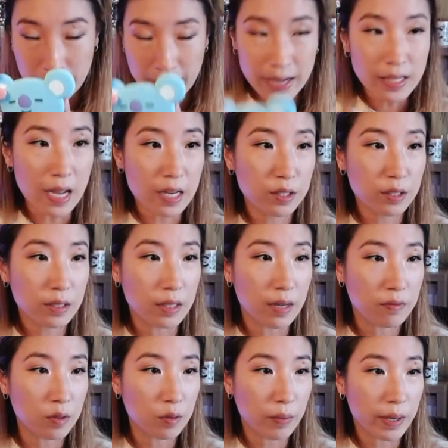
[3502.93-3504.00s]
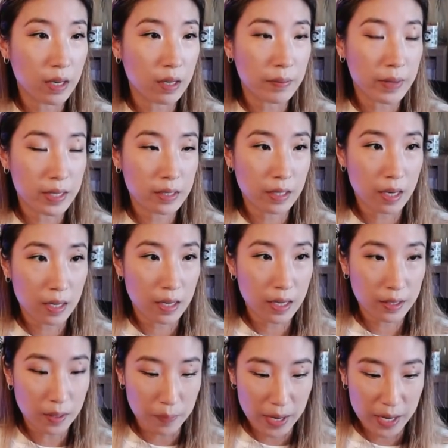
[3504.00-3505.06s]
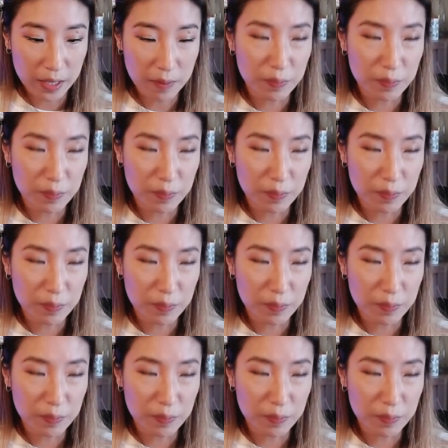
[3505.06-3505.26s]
I actually never wear mascara at the bottom,